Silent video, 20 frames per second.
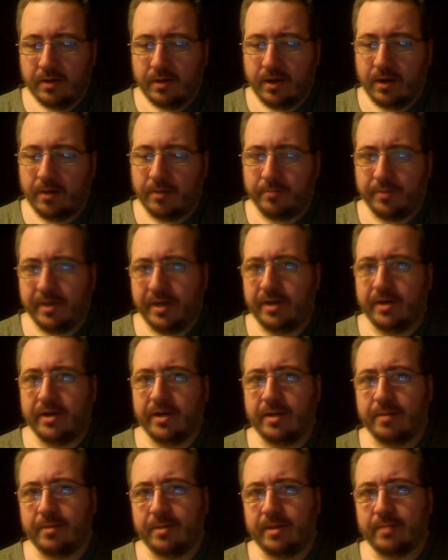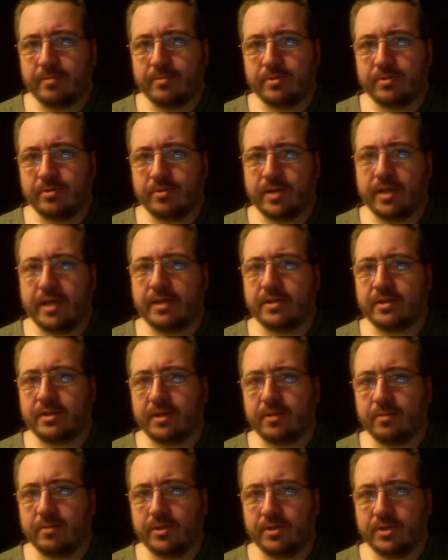our peanut M&M's to taste
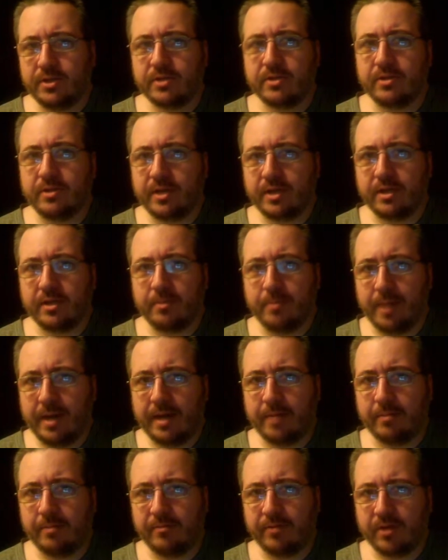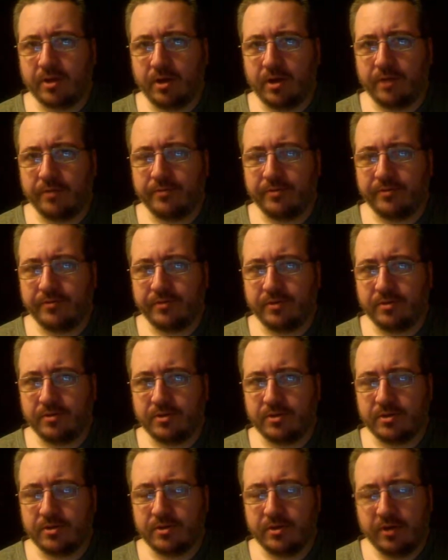like we just licked the bottom of a coffee
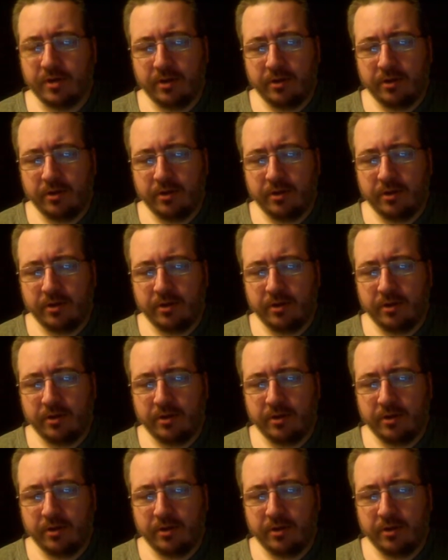filter.